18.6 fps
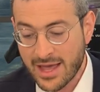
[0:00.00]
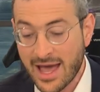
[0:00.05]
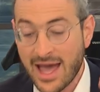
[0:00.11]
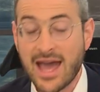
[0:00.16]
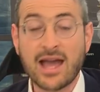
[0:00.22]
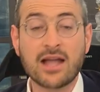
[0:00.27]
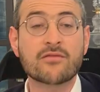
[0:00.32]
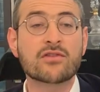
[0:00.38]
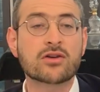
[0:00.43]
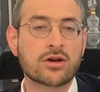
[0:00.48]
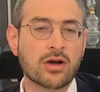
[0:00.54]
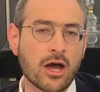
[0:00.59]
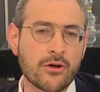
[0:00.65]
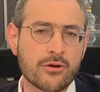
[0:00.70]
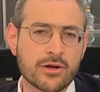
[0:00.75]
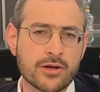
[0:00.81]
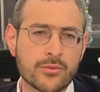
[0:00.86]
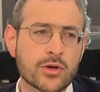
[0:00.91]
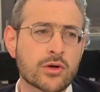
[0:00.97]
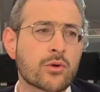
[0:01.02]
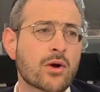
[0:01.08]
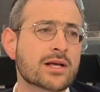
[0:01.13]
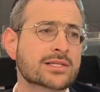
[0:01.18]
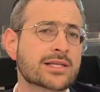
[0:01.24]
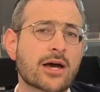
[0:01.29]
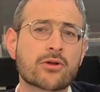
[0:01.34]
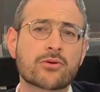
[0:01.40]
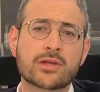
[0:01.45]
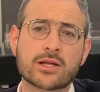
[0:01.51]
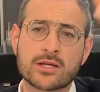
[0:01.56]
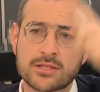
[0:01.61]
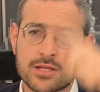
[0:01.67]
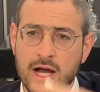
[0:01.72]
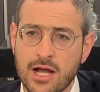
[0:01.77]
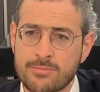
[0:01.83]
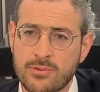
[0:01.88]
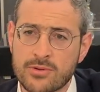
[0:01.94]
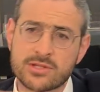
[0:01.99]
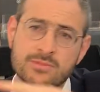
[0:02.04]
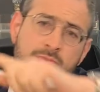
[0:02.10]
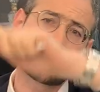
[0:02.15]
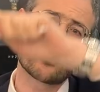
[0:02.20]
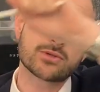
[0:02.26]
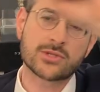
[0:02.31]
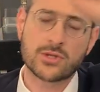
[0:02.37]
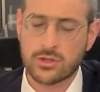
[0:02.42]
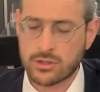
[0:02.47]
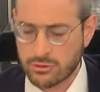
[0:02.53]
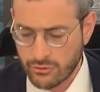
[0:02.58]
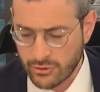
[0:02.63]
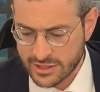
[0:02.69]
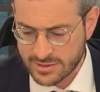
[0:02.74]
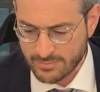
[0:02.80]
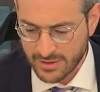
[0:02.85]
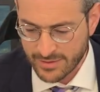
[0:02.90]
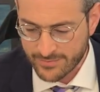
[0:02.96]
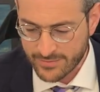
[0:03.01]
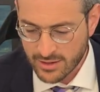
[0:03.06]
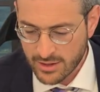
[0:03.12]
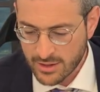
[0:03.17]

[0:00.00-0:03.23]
And v'kaira, he requires not only a side post, but also a crossbeam.